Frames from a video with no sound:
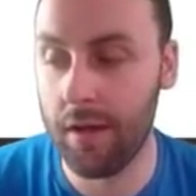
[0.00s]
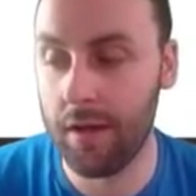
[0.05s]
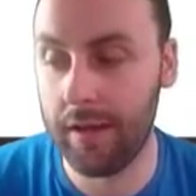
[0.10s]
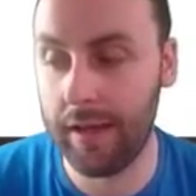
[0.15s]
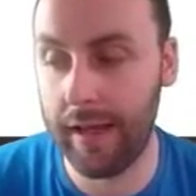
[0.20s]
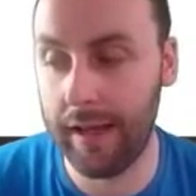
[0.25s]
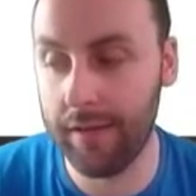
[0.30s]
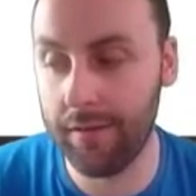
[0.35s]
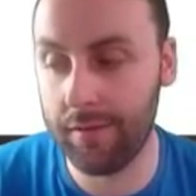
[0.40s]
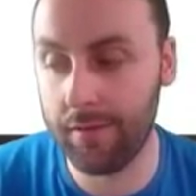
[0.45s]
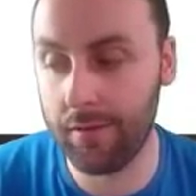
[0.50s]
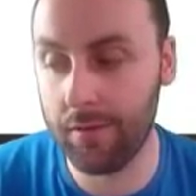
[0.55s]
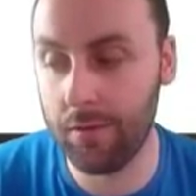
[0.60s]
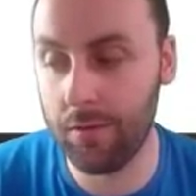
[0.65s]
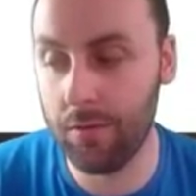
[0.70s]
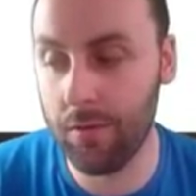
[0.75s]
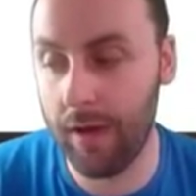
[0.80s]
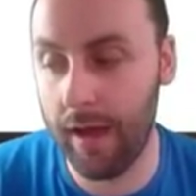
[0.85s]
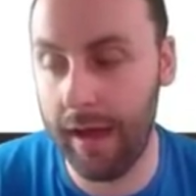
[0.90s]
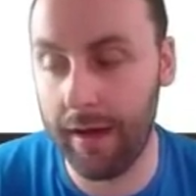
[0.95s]

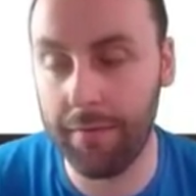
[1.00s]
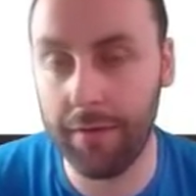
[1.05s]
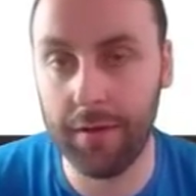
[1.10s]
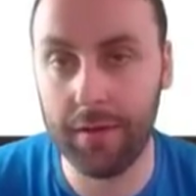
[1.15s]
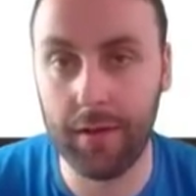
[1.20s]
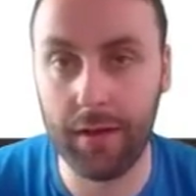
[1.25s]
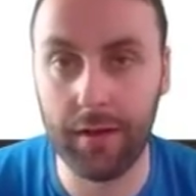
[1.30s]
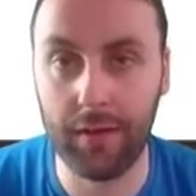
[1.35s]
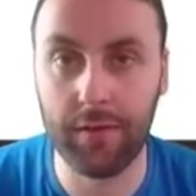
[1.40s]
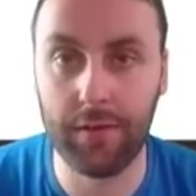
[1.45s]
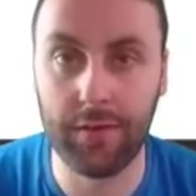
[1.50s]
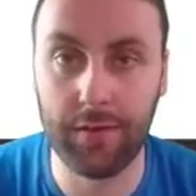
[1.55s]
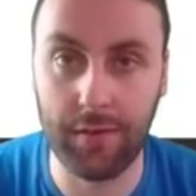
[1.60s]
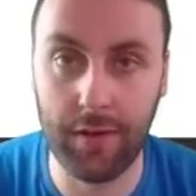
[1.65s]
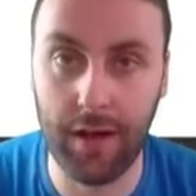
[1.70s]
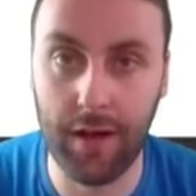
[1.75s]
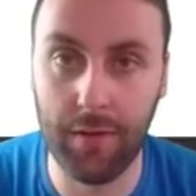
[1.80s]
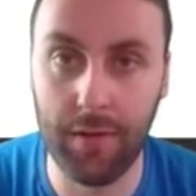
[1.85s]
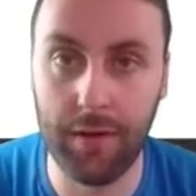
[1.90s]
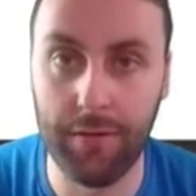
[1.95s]
Cancel everything to
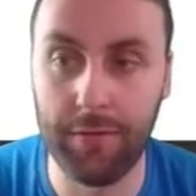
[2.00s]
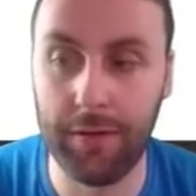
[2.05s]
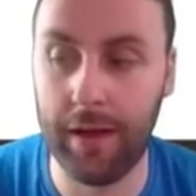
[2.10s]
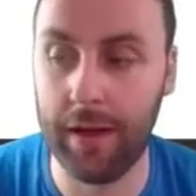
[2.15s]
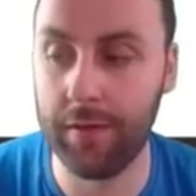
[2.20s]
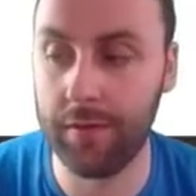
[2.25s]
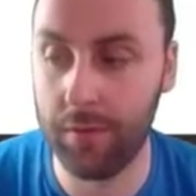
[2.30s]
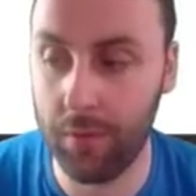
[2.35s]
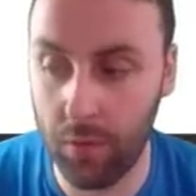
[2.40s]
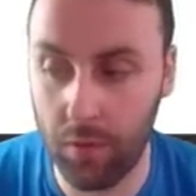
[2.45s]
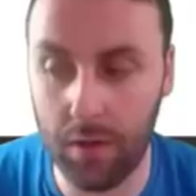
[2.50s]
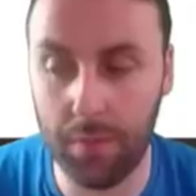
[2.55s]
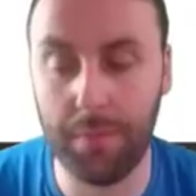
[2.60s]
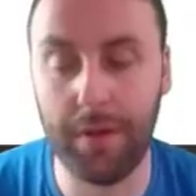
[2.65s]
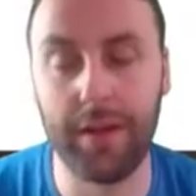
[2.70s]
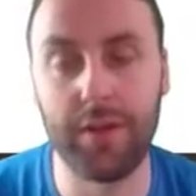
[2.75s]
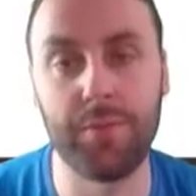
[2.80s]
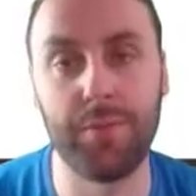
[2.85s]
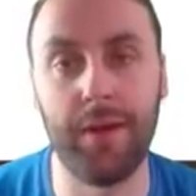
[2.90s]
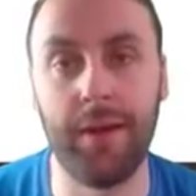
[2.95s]
start with. Cancel all
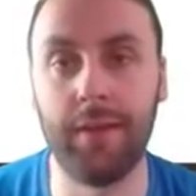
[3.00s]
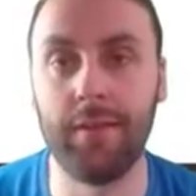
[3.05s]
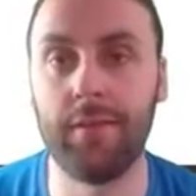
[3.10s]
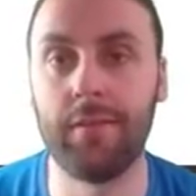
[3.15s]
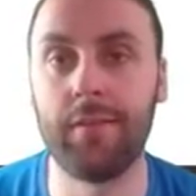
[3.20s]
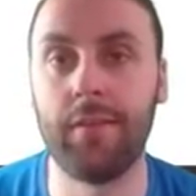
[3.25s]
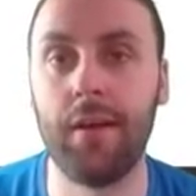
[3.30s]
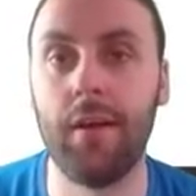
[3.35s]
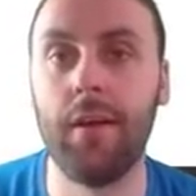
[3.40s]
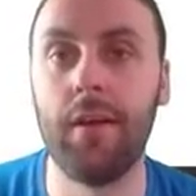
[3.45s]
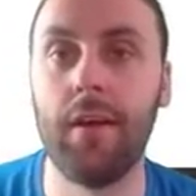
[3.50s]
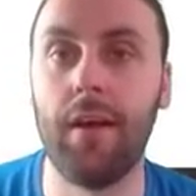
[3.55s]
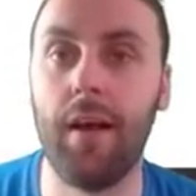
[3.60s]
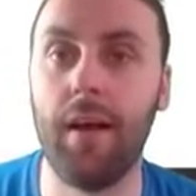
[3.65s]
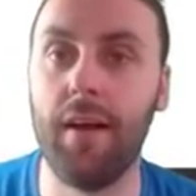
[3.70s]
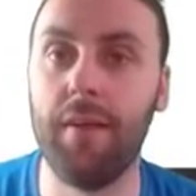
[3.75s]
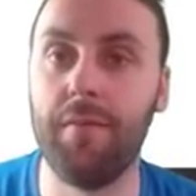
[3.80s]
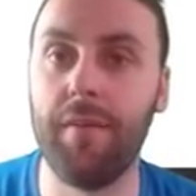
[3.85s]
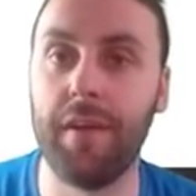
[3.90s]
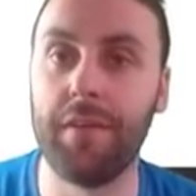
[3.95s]
unmatched bets.
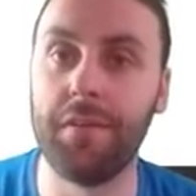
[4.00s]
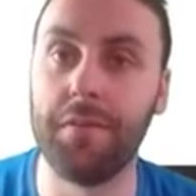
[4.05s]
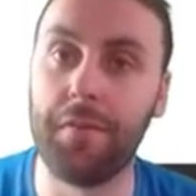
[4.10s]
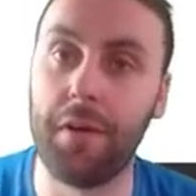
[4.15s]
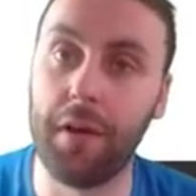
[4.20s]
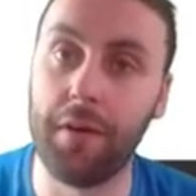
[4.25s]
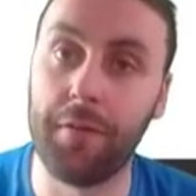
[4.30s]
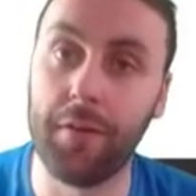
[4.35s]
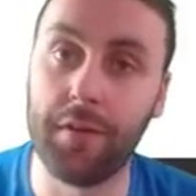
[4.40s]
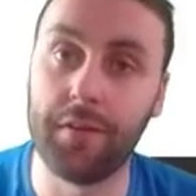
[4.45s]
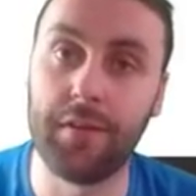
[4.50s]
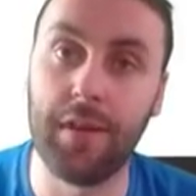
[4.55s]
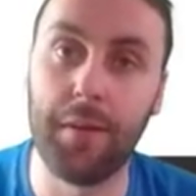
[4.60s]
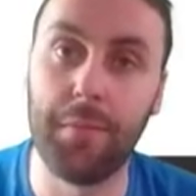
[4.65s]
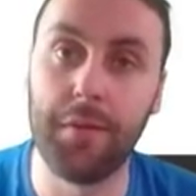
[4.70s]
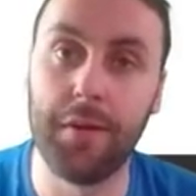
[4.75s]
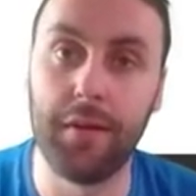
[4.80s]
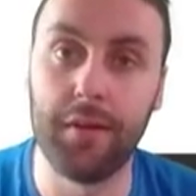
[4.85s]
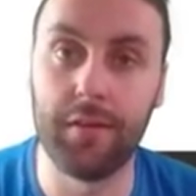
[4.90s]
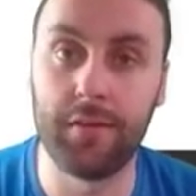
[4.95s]
That is the very first step
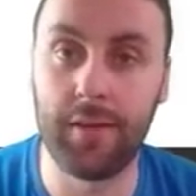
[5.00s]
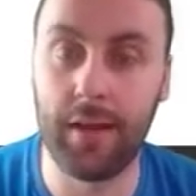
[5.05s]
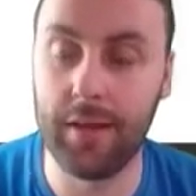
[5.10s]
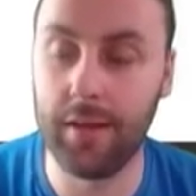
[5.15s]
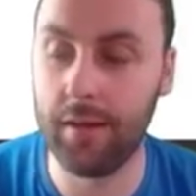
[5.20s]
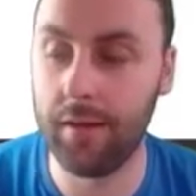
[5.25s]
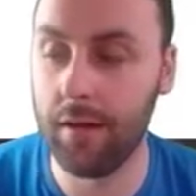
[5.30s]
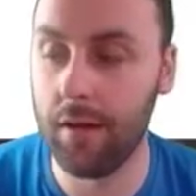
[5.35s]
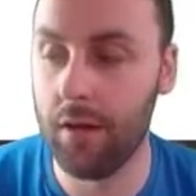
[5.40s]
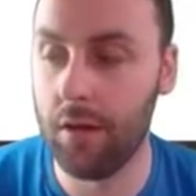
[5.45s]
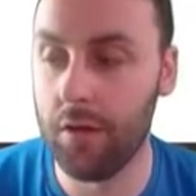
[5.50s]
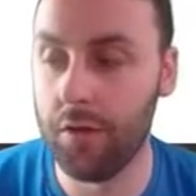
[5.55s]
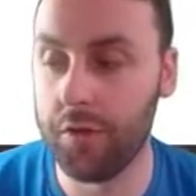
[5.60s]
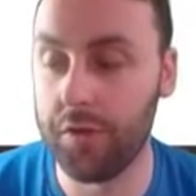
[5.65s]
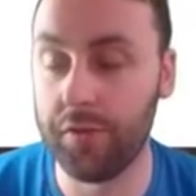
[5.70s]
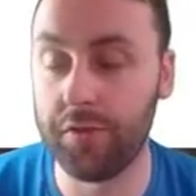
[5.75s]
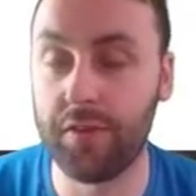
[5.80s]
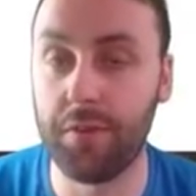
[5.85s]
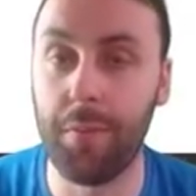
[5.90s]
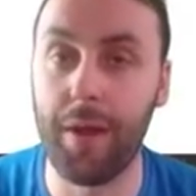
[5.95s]
you need to take,
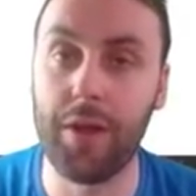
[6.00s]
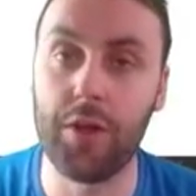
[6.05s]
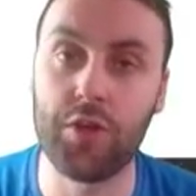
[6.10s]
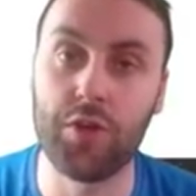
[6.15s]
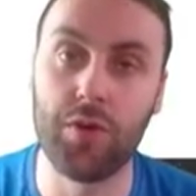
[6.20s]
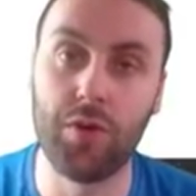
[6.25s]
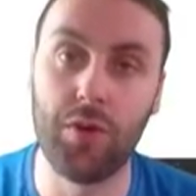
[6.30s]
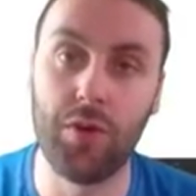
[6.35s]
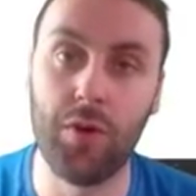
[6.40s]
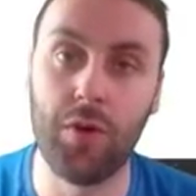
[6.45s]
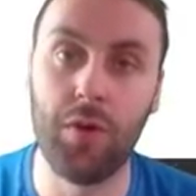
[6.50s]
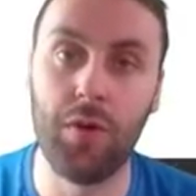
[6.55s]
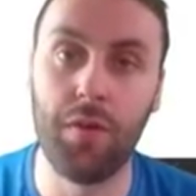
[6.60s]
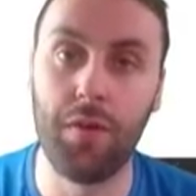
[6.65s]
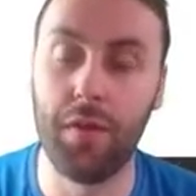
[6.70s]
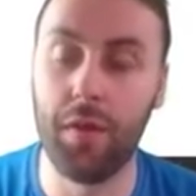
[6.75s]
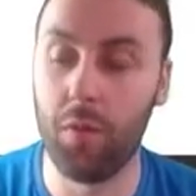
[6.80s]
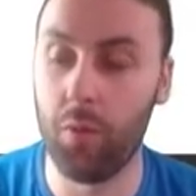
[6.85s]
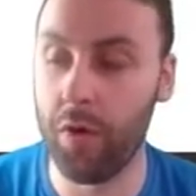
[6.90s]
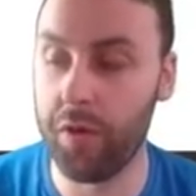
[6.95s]
just to make sure
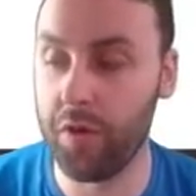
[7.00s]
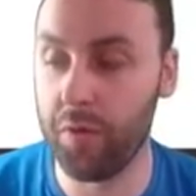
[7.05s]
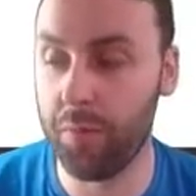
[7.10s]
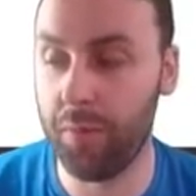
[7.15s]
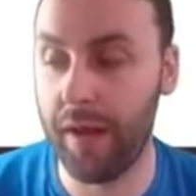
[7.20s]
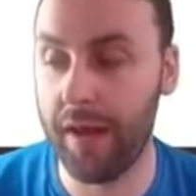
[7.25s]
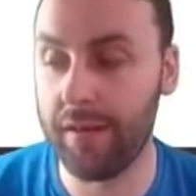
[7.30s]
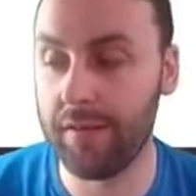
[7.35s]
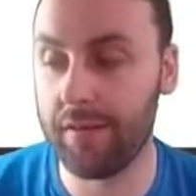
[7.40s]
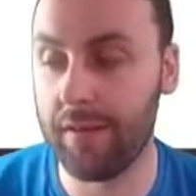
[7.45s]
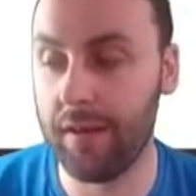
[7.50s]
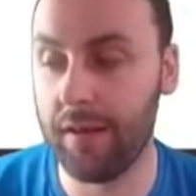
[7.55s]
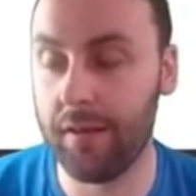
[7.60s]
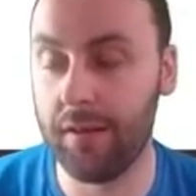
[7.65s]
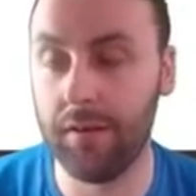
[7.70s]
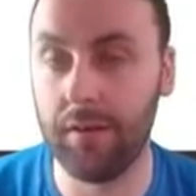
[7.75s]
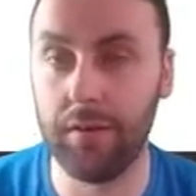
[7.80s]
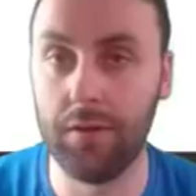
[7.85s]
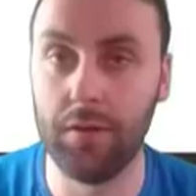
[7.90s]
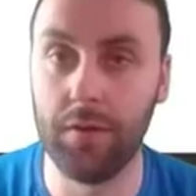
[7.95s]
that when you're
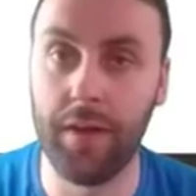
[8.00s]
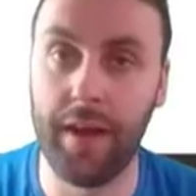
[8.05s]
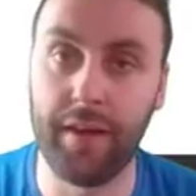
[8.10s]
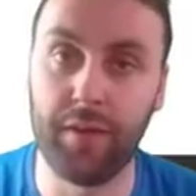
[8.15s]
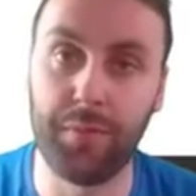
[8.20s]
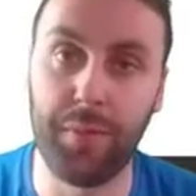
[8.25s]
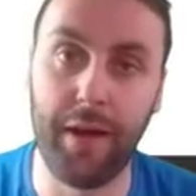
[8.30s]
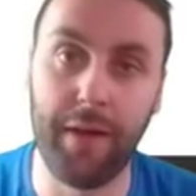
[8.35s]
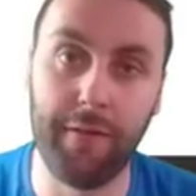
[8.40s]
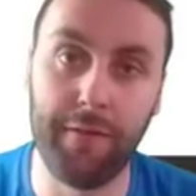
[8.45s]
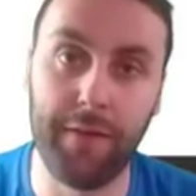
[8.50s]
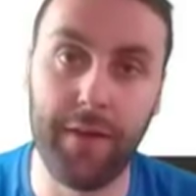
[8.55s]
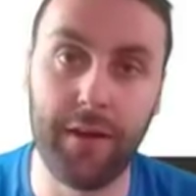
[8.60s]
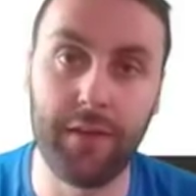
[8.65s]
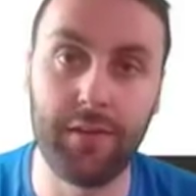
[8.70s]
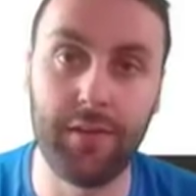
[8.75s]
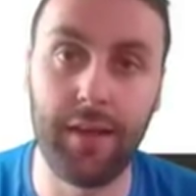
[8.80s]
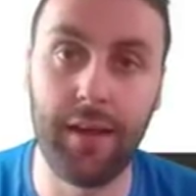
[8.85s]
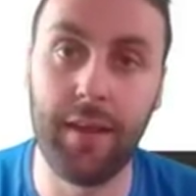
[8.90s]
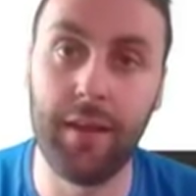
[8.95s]
placing your next bet and
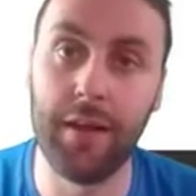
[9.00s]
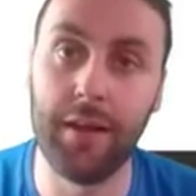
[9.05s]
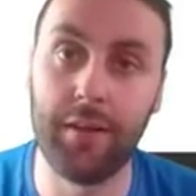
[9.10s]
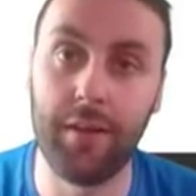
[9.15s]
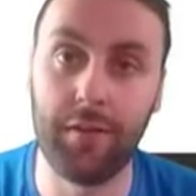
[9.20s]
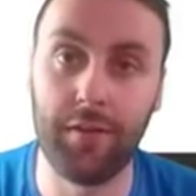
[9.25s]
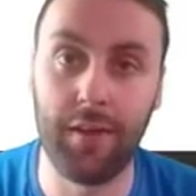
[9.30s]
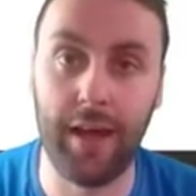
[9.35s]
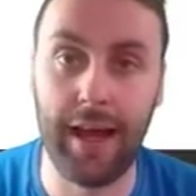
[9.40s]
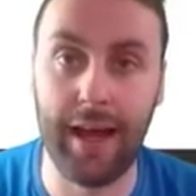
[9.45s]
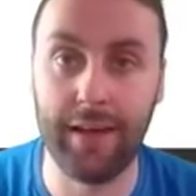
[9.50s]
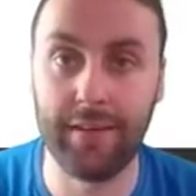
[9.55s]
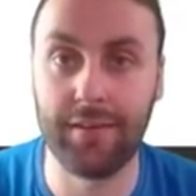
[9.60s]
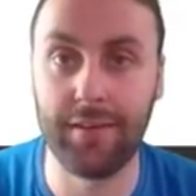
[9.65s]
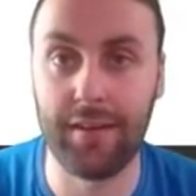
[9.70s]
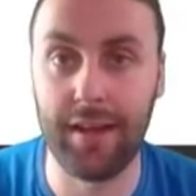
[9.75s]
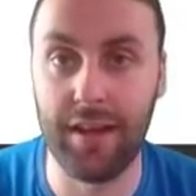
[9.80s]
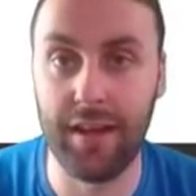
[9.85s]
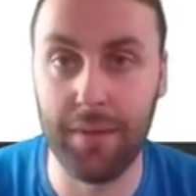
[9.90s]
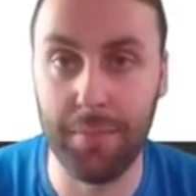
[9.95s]
fixing it, that it doesn't
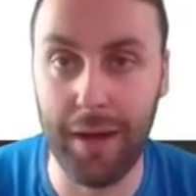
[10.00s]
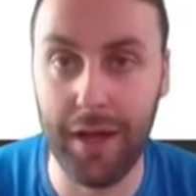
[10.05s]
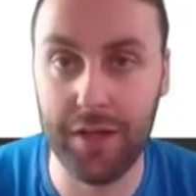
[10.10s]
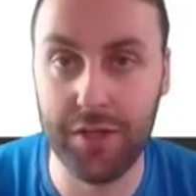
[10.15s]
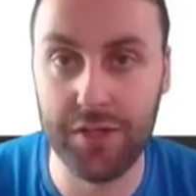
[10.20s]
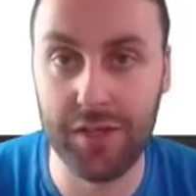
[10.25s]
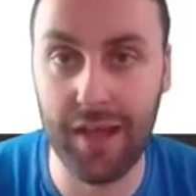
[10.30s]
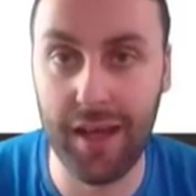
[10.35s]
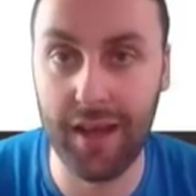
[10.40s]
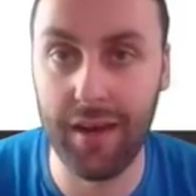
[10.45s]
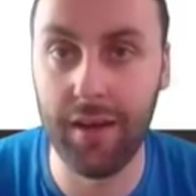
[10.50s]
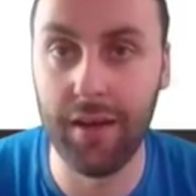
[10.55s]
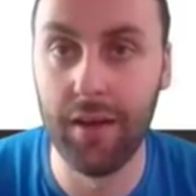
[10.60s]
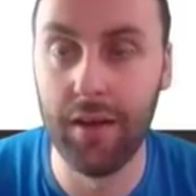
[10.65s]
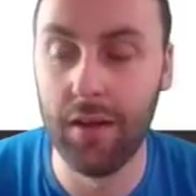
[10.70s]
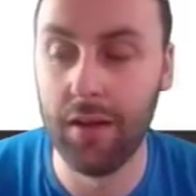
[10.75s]
accidentally match again.